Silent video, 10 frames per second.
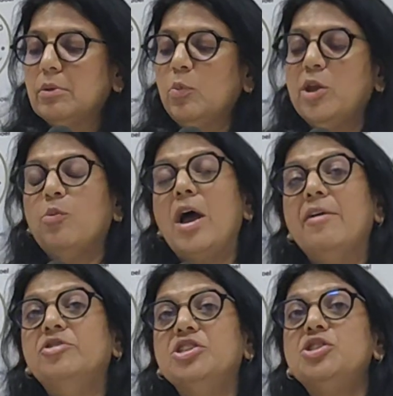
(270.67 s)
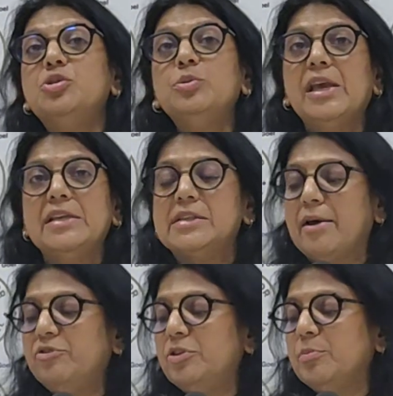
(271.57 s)
We arrived just 2 days
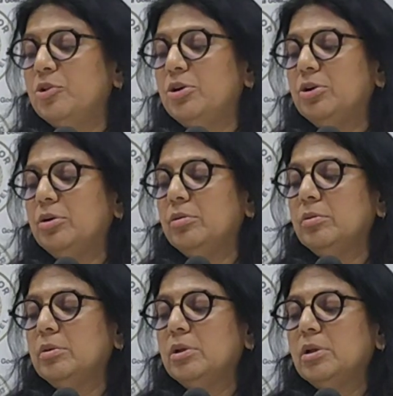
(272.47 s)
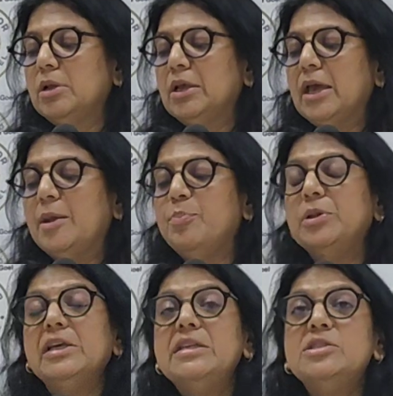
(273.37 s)
after the murder, and
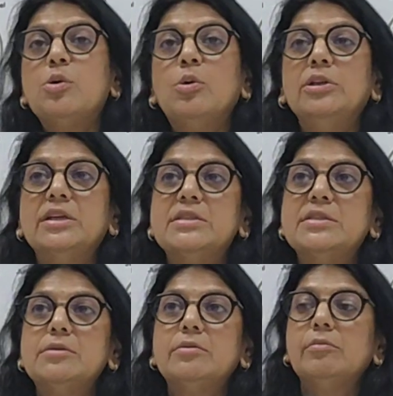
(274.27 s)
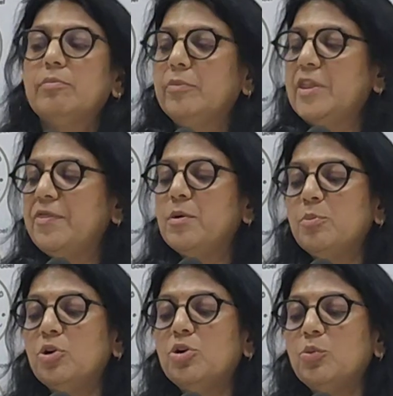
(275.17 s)
police told us that the
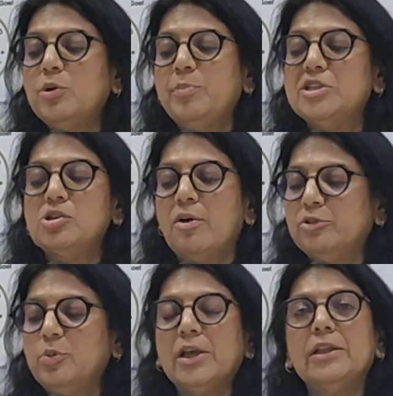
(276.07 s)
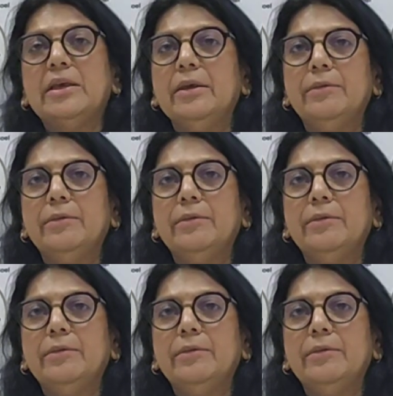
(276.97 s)
murder would be solved quickly.